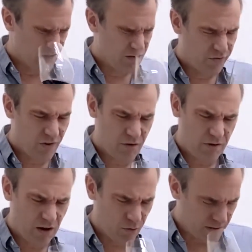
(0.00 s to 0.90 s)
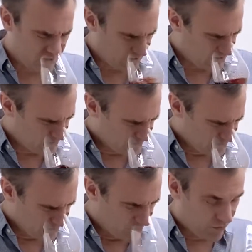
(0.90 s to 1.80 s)
It's very aromatic,
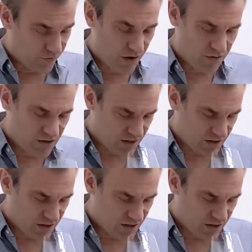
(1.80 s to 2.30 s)
very